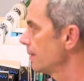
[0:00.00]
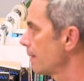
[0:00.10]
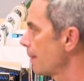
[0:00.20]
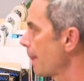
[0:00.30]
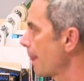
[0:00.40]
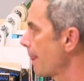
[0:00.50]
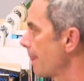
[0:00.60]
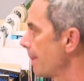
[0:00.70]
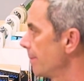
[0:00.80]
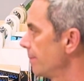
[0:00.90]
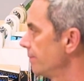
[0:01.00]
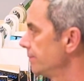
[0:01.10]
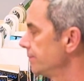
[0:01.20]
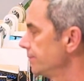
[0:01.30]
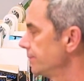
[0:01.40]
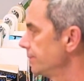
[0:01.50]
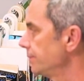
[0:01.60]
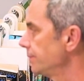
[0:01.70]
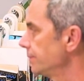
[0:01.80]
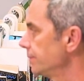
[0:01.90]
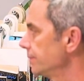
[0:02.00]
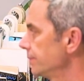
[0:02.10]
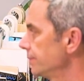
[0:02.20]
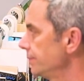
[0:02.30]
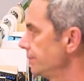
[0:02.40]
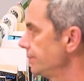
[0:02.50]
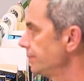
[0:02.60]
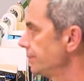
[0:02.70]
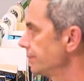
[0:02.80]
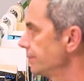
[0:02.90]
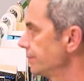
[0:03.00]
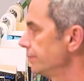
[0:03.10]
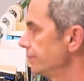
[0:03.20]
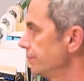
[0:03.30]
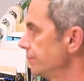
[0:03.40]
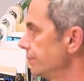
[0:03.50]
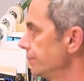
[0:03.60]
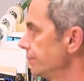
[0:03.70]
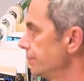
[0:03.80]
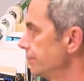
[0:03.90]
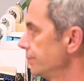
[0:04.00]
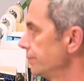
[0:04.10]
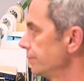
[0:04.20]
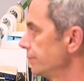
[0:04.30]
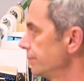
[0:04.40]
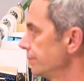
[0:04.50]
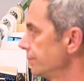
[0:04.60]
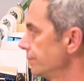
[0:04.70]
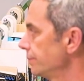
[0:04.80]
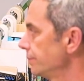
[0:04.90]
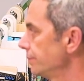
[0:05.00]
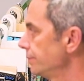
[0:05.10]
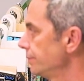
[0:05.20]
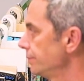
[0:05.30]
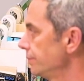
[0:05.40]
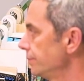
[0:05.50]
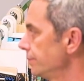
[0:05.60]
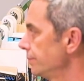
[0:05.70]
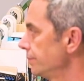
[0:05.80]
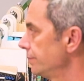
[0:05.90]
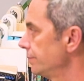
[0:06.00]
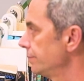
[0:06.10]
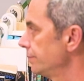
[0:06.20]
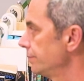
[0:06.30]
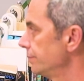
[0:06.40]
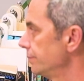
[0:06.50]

(not speaking)